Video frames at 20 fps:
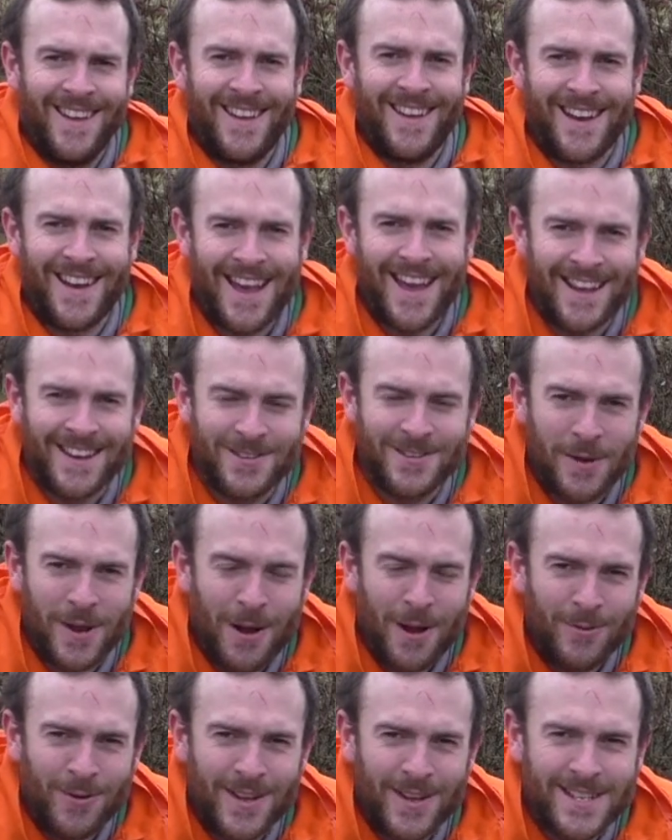Right, so we're
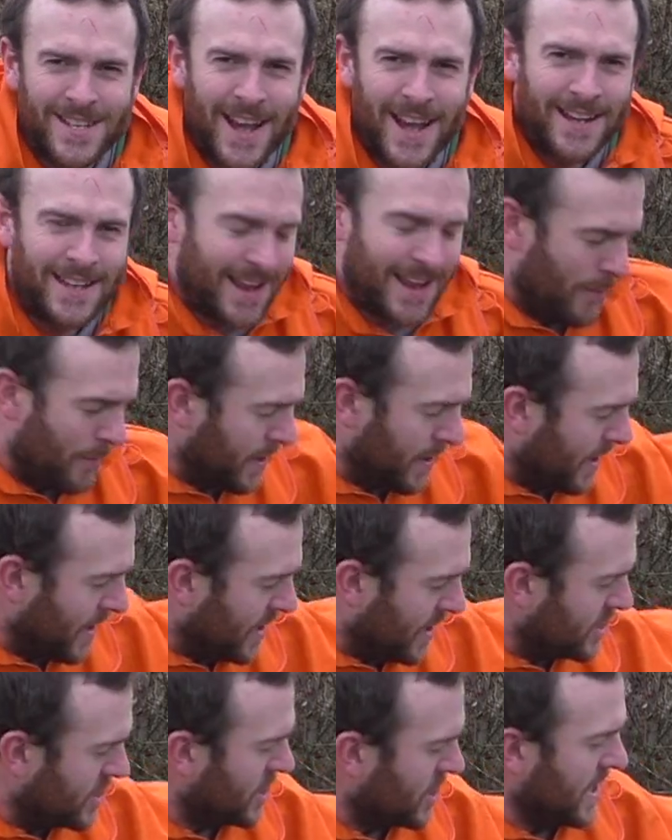out on site and we're going
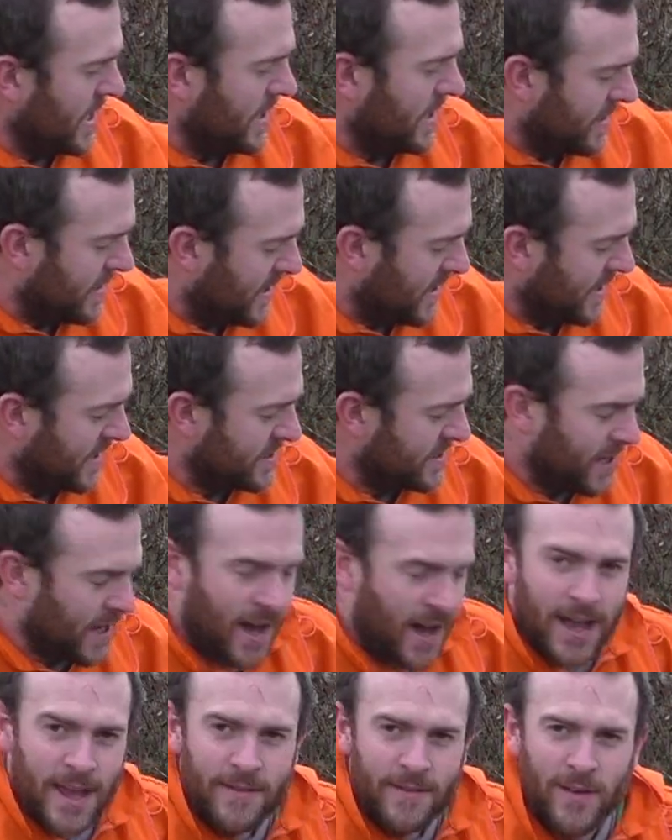to treat this
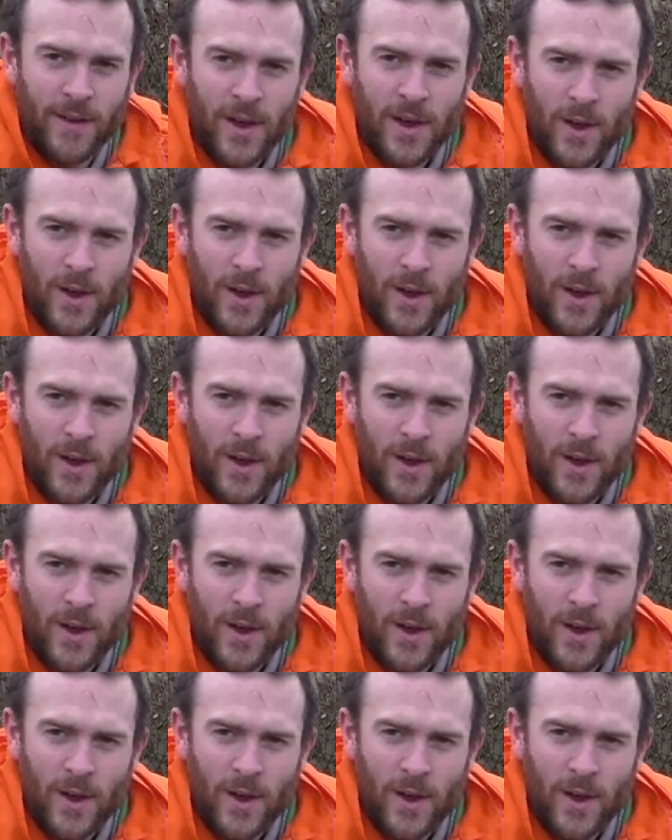hive